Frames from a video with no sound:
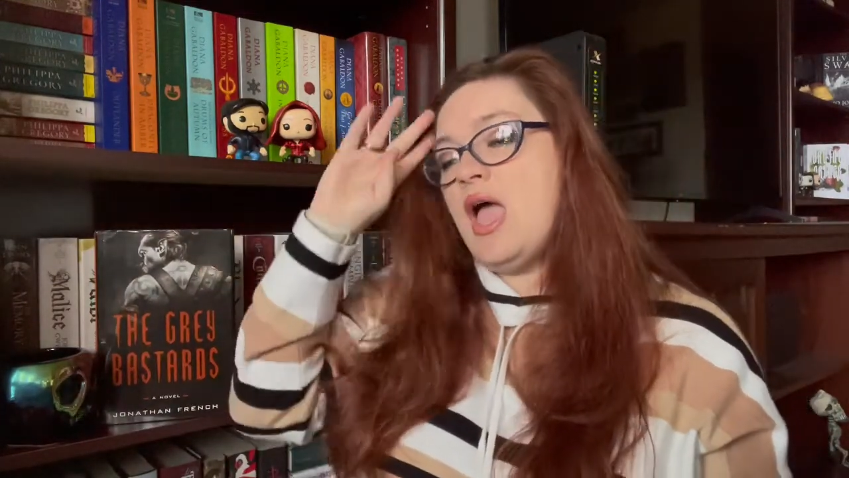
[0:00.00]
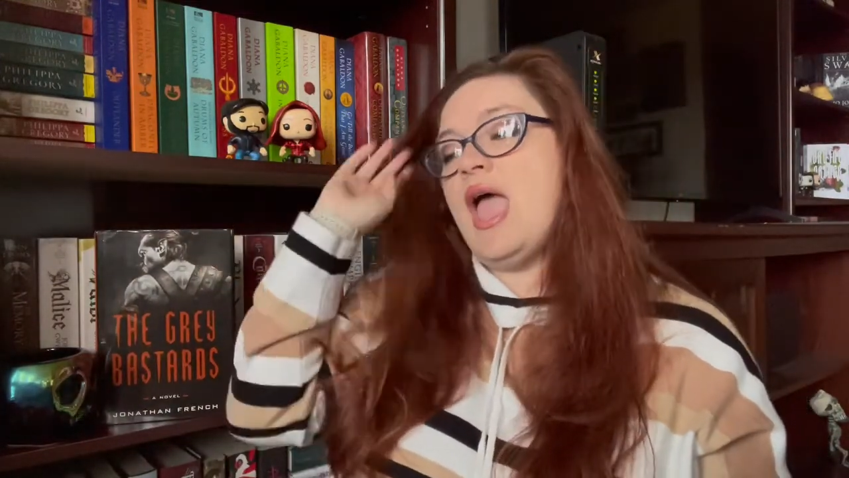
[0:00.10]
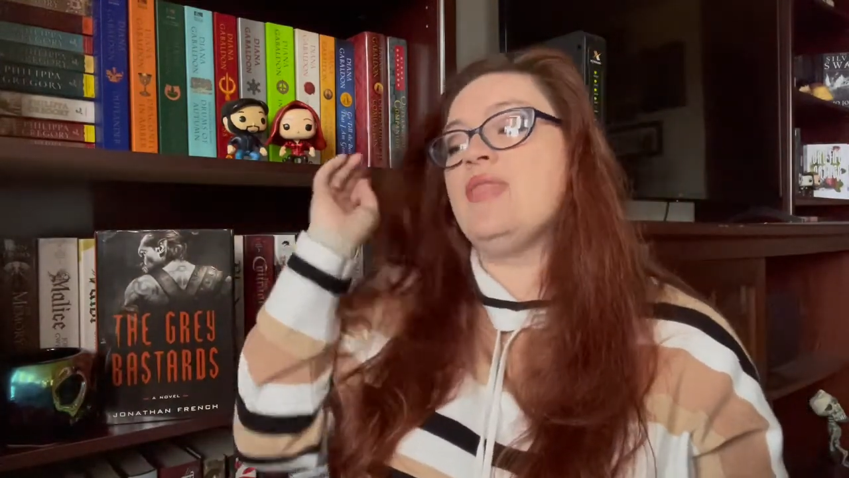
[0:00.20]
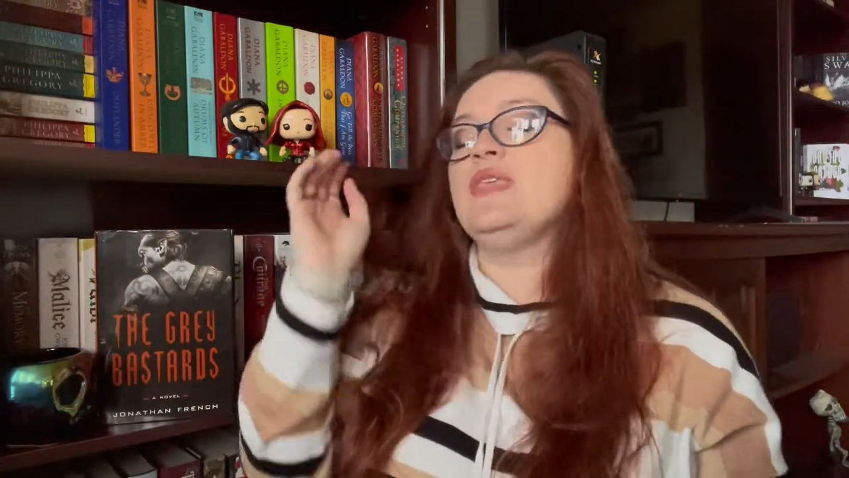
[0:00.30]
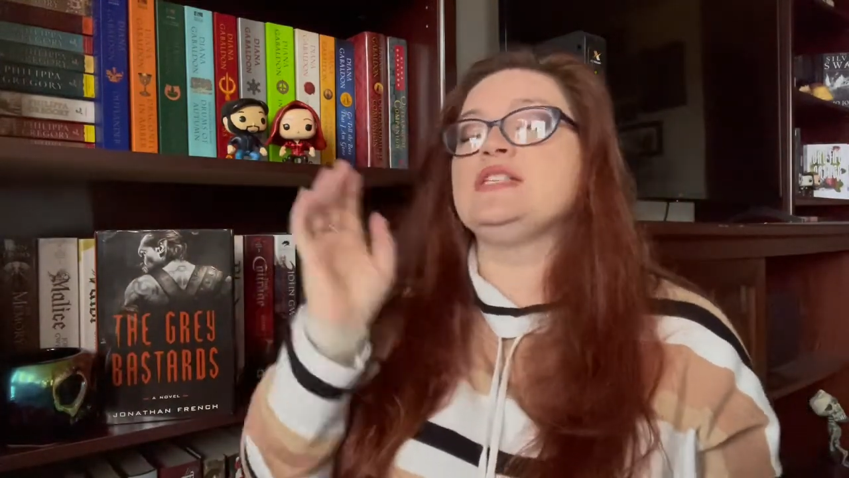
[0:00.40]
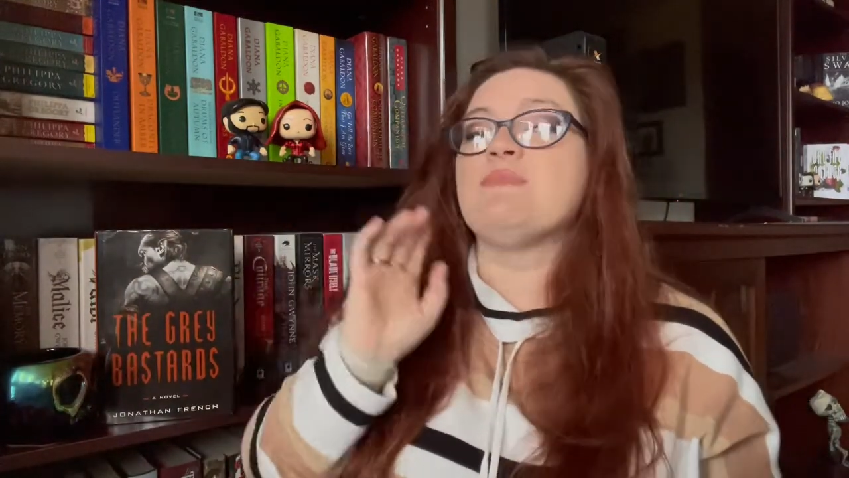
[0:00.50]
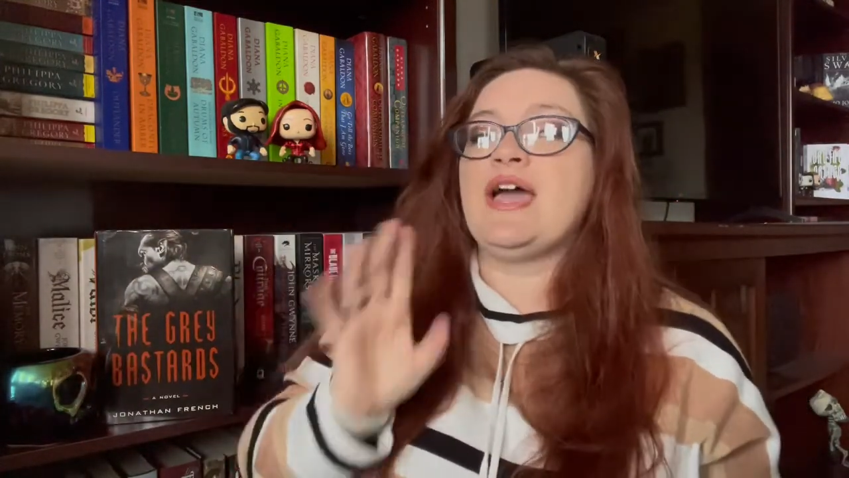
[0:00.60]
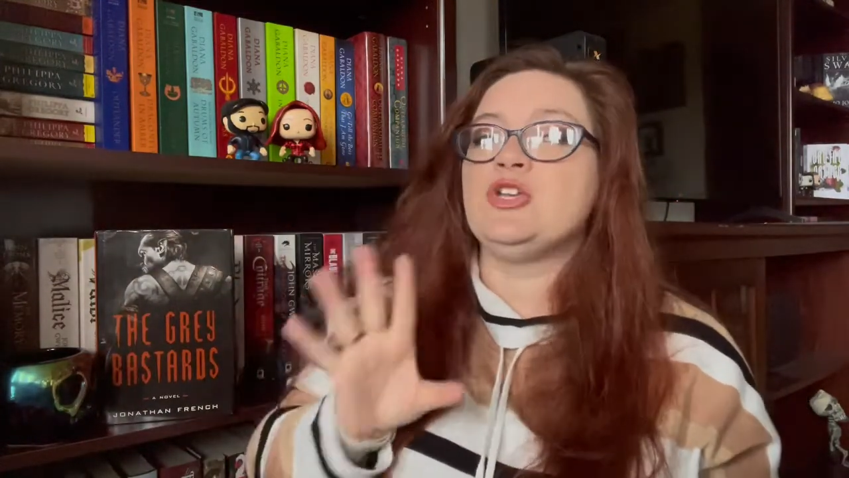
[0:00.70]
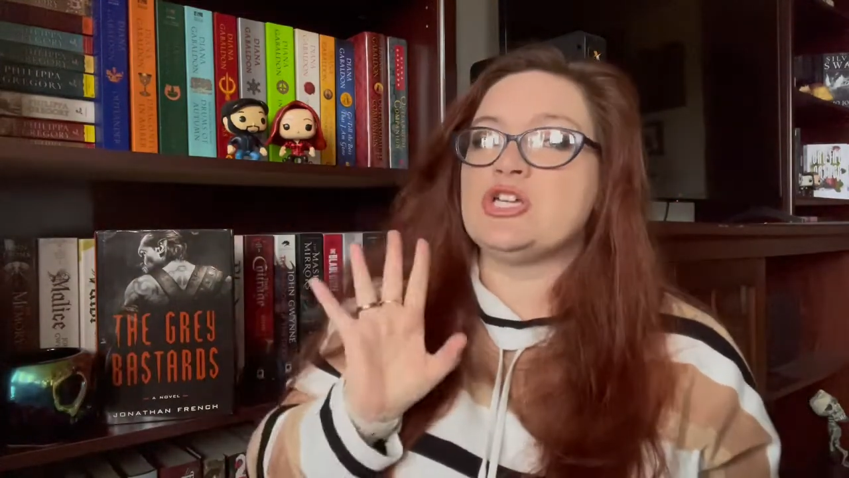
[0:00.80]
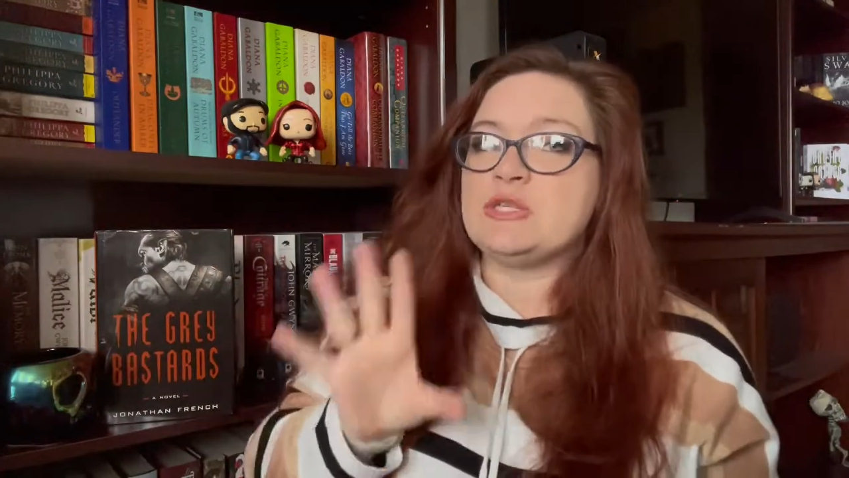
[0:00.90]
and this
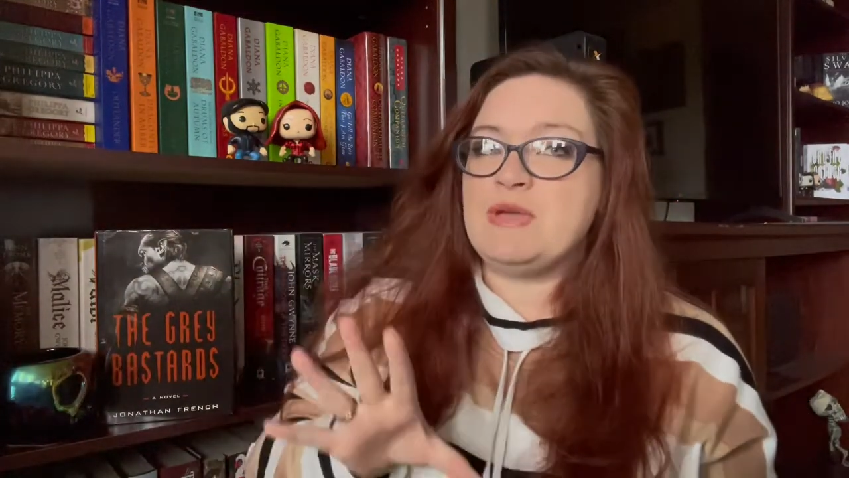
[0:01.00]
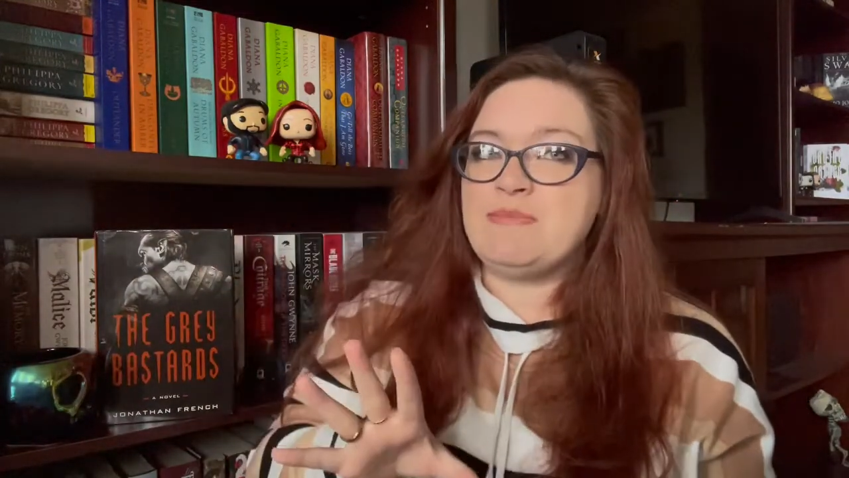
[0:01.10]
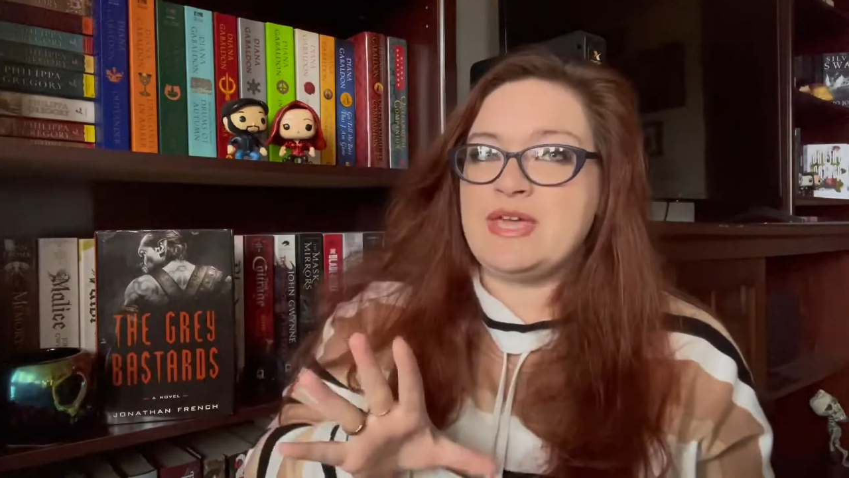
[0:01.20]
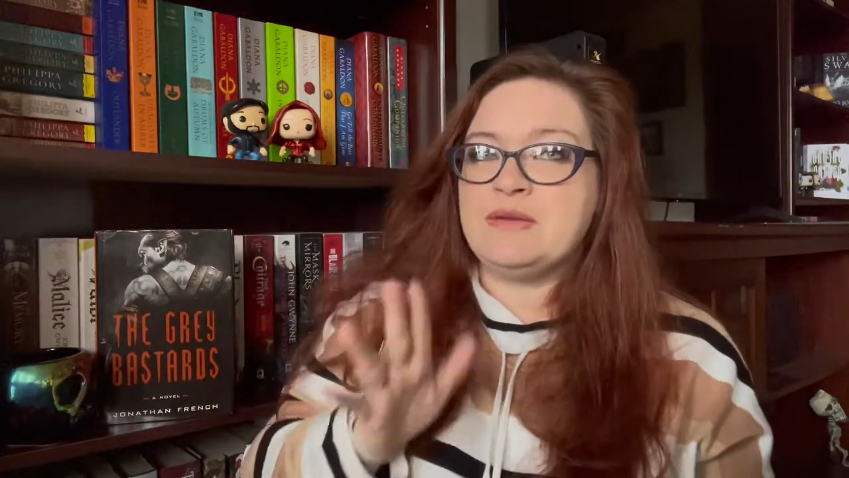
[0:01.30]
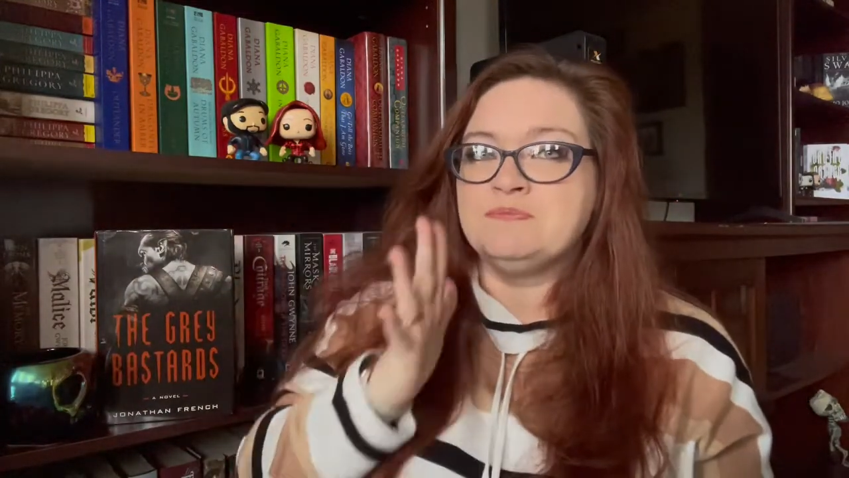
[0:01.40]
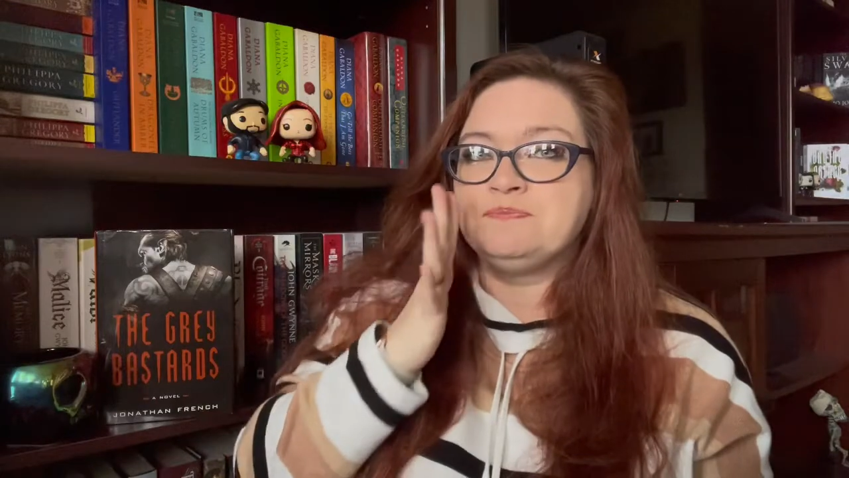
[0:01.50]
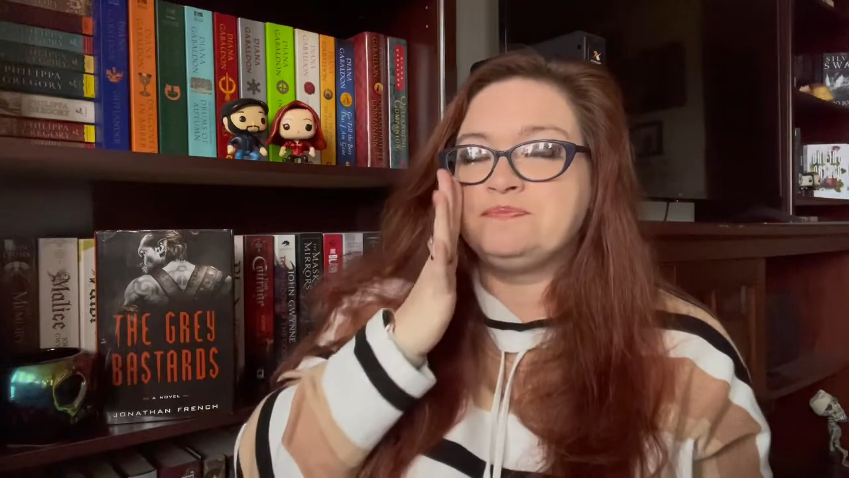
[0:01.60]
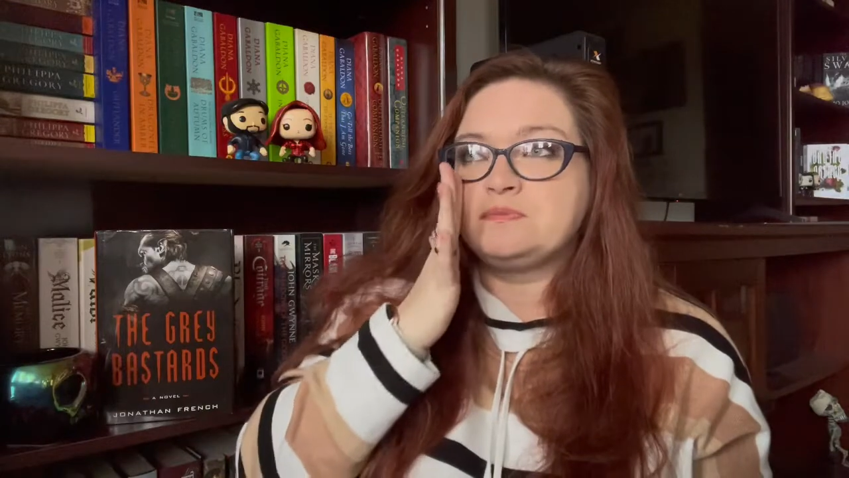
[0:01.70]
might just be me,